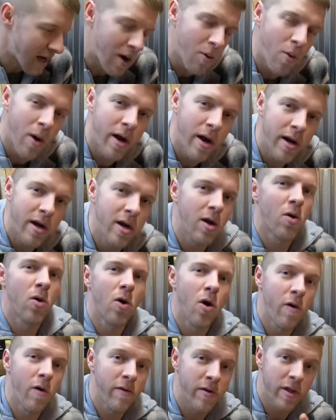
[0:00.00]
I wanted to
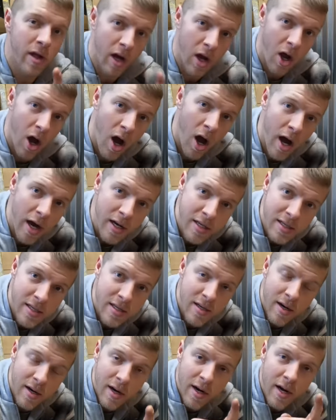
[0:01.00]
go over the
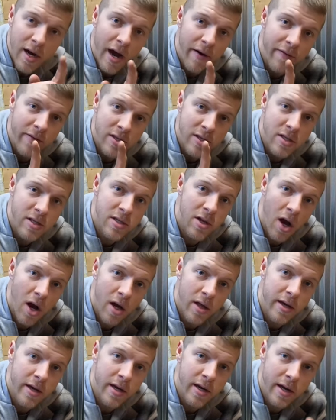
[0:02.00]
cost of
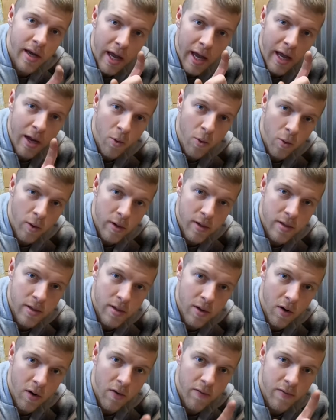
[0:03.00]
installing a wood
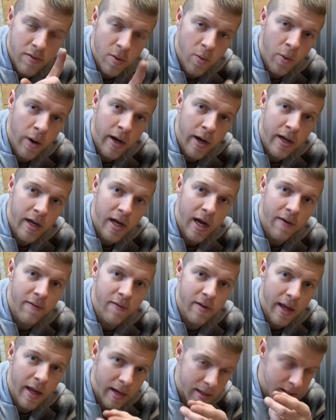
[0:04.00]
stove. So we're gonna
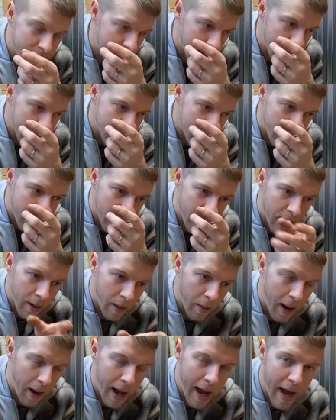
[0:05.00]
cover that in today's
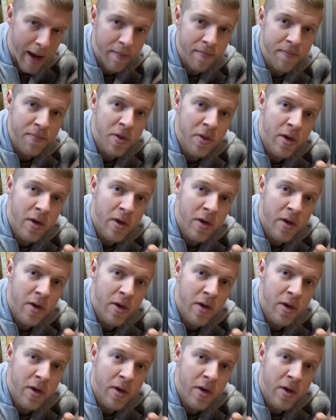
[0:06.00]
video. Um,